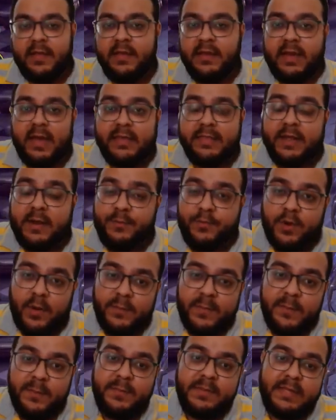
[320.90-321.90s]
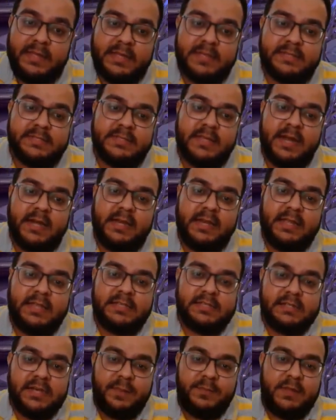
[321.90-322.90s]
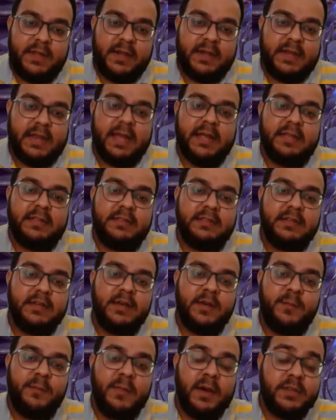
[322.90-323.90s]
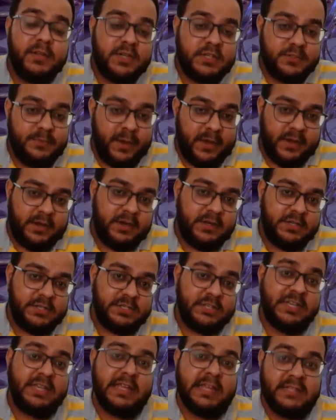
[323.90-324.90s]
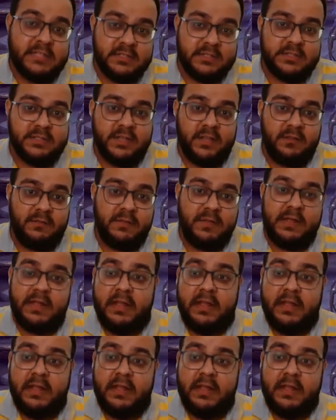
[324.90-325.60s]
And that problem is that each time they attack, the mother spider, she heals herself.